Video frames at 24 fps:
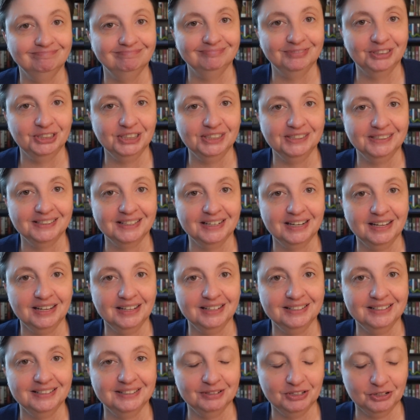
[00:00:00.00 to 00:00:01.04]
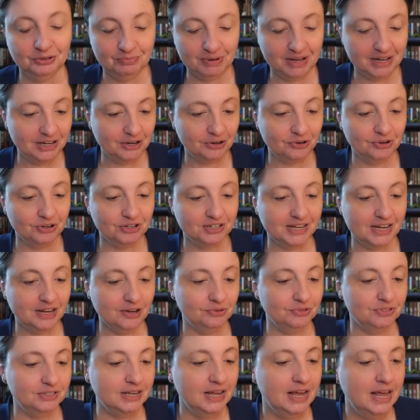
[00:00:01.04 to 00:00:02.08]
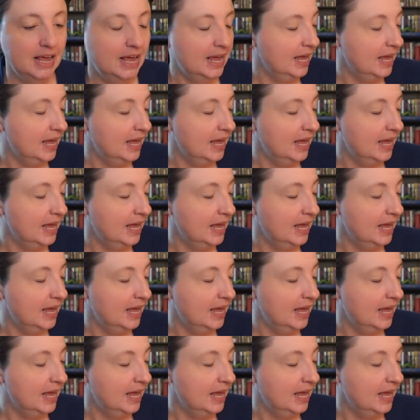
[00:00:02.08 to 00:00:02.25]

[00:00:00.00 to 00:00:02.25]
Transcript: She's gonna do making her sounds.